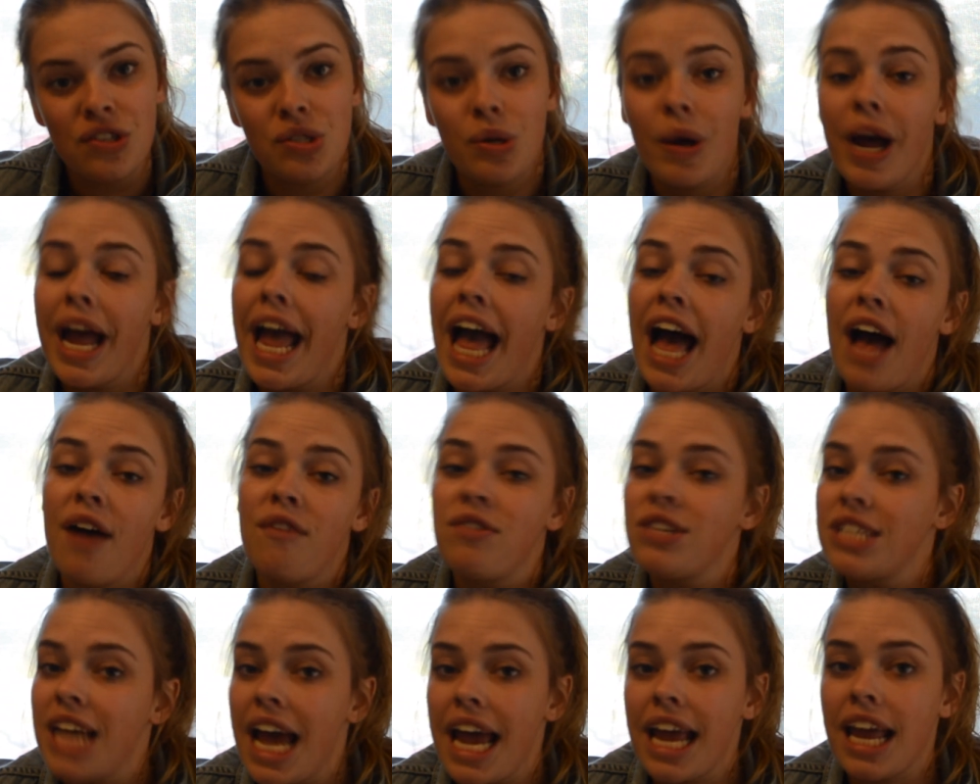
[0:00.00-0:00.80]
So I have
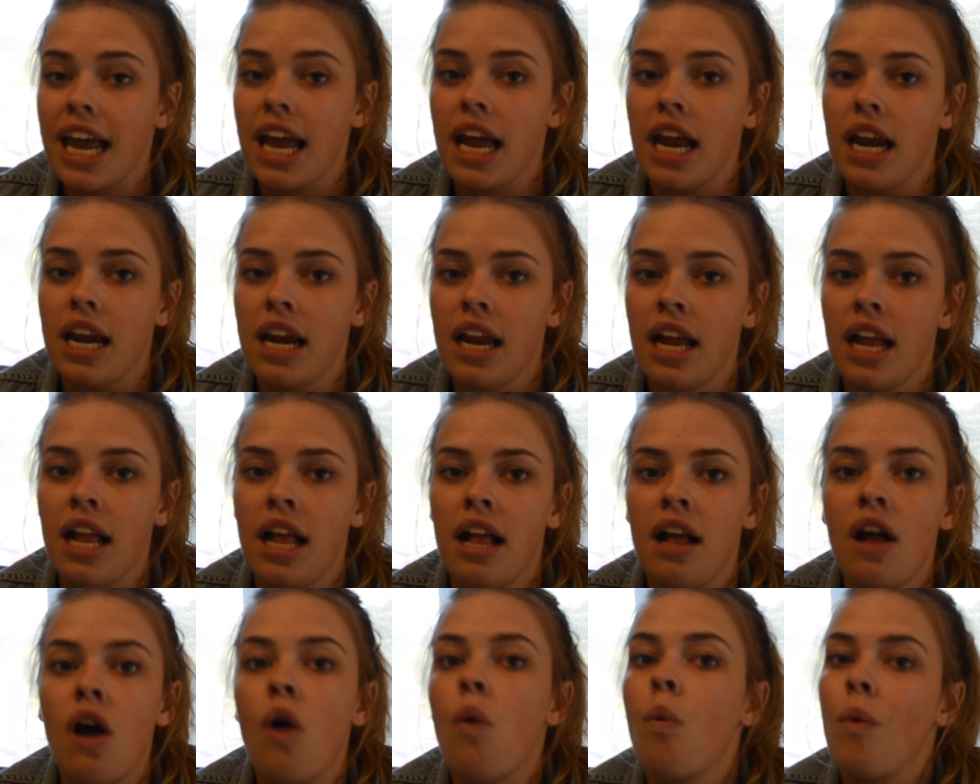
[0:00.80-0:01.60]
taken
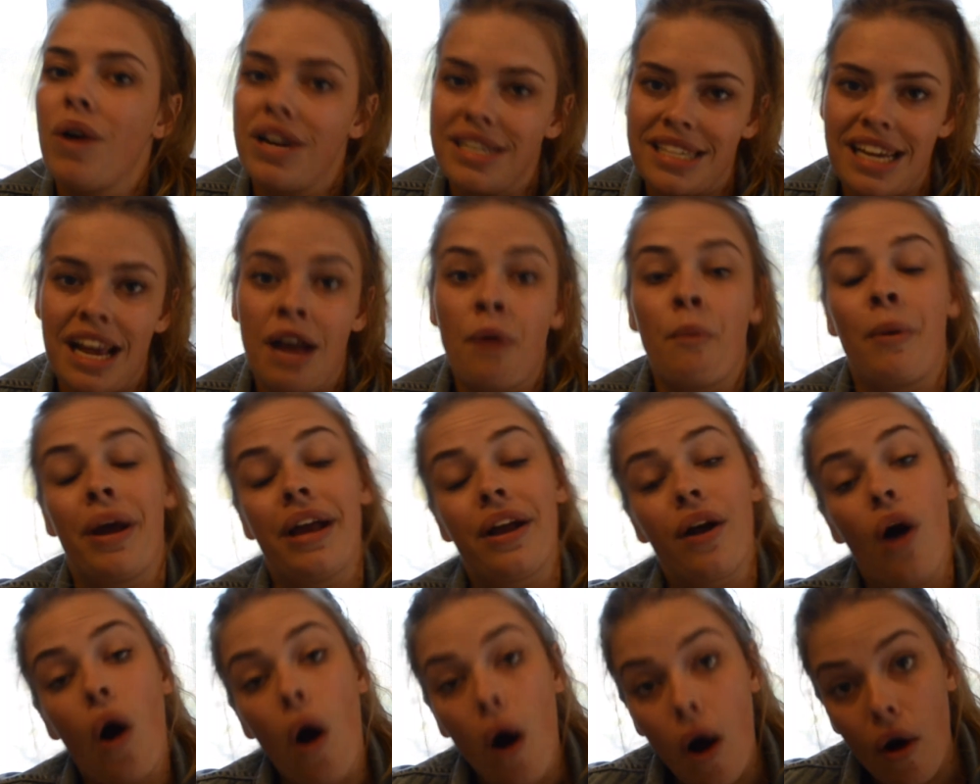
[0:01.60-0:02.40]
1 day a
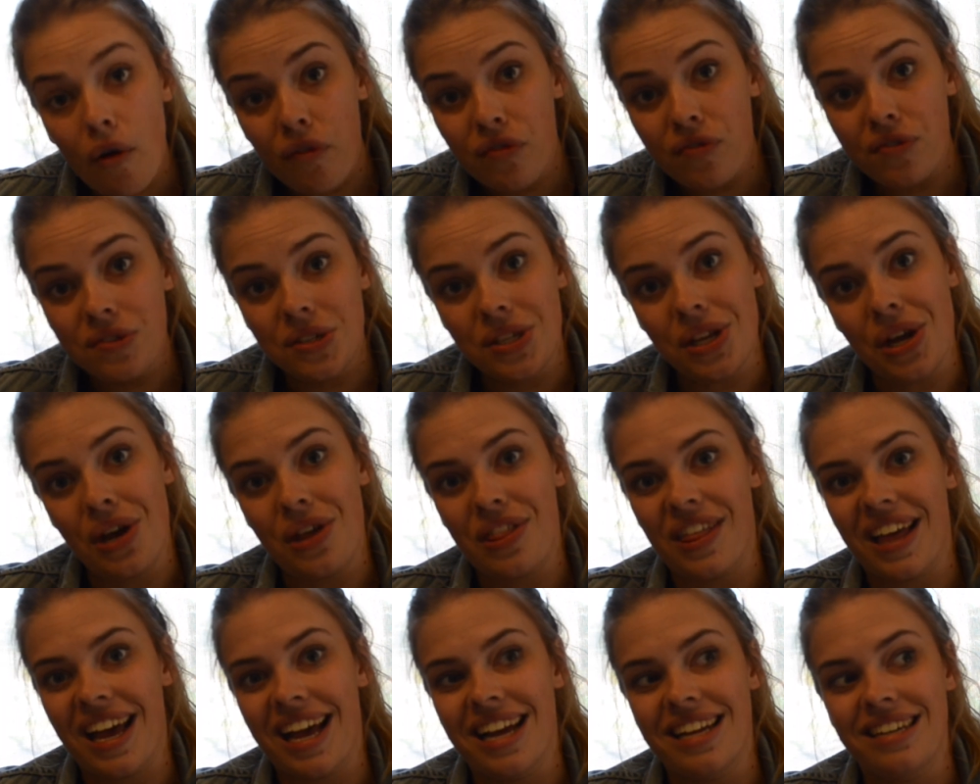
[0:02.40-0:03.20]
week off so
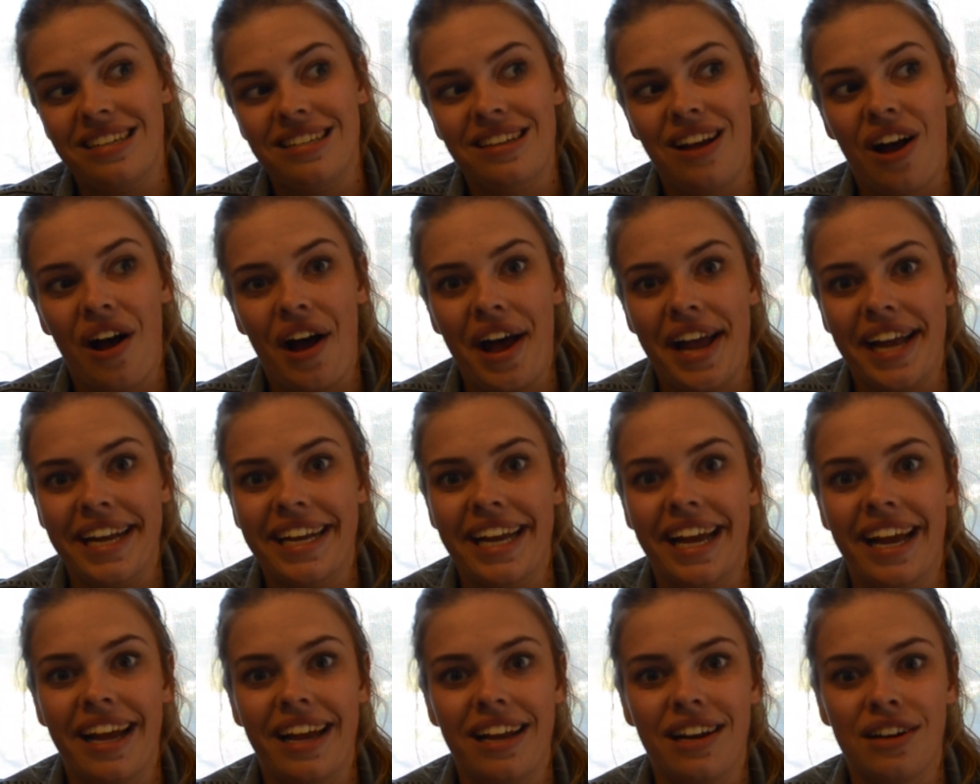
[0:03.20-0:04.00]
that I
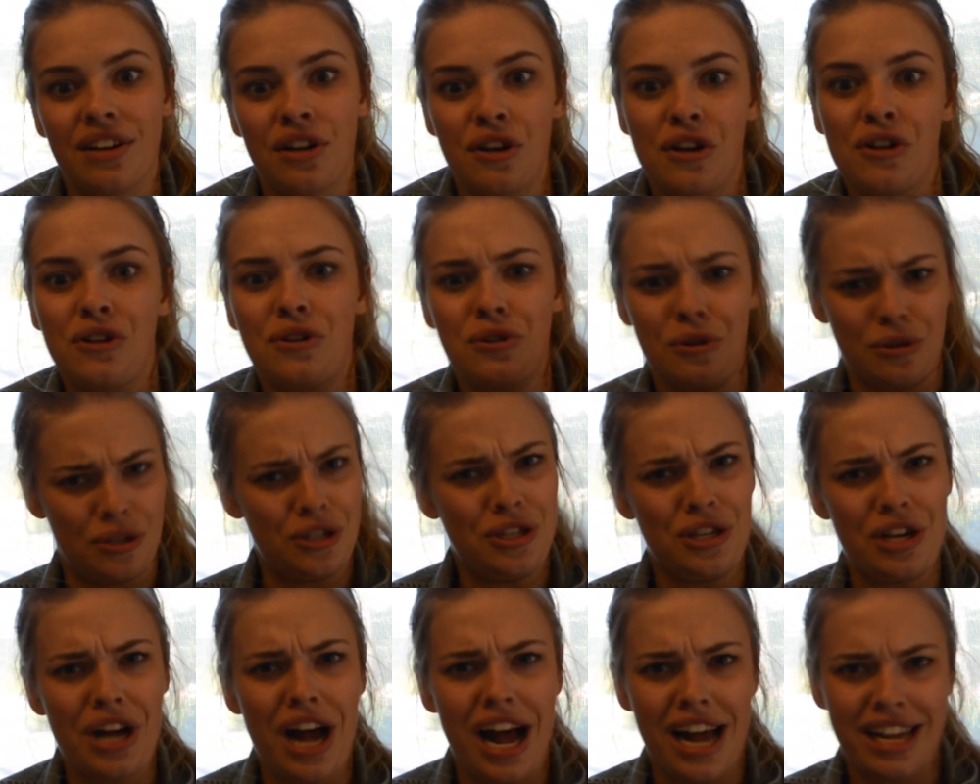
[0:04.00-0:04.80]
can talk to
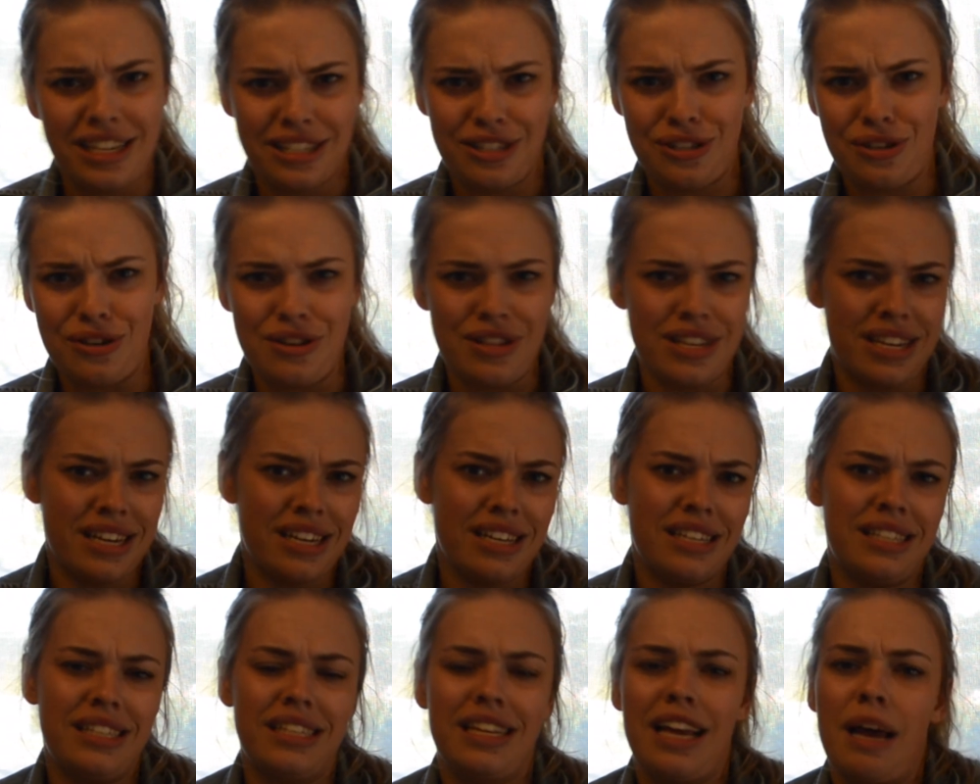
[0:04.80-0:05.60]
you guys, do
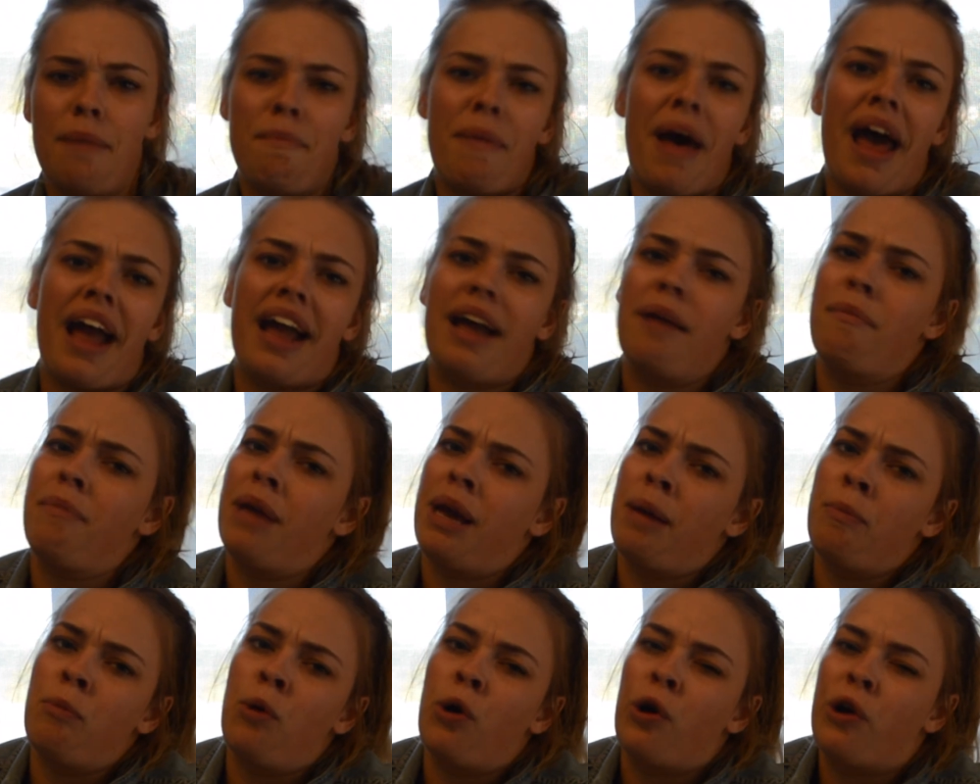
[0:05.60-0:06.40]
this, get back and
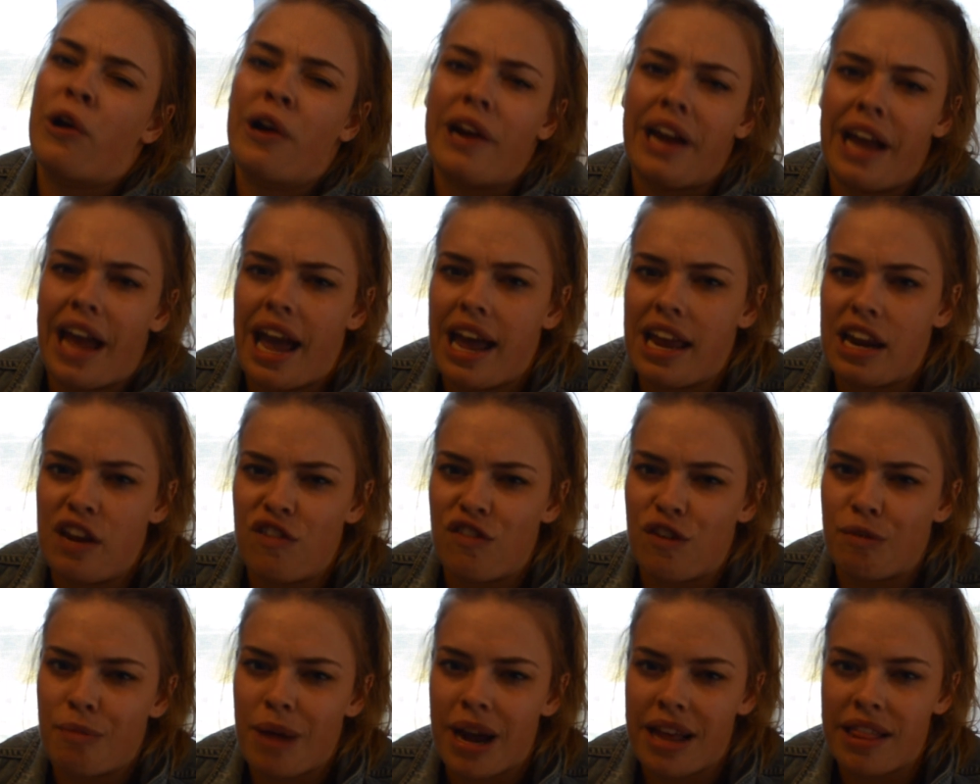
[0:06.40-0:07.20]
being more creative
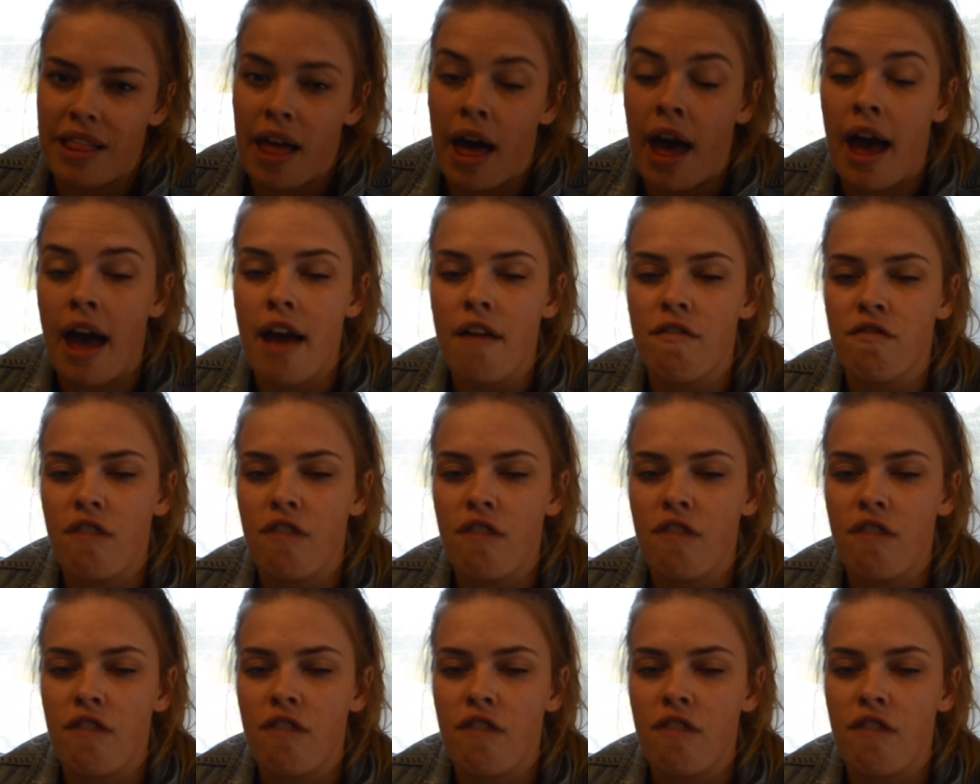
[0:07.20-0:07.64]
in my life.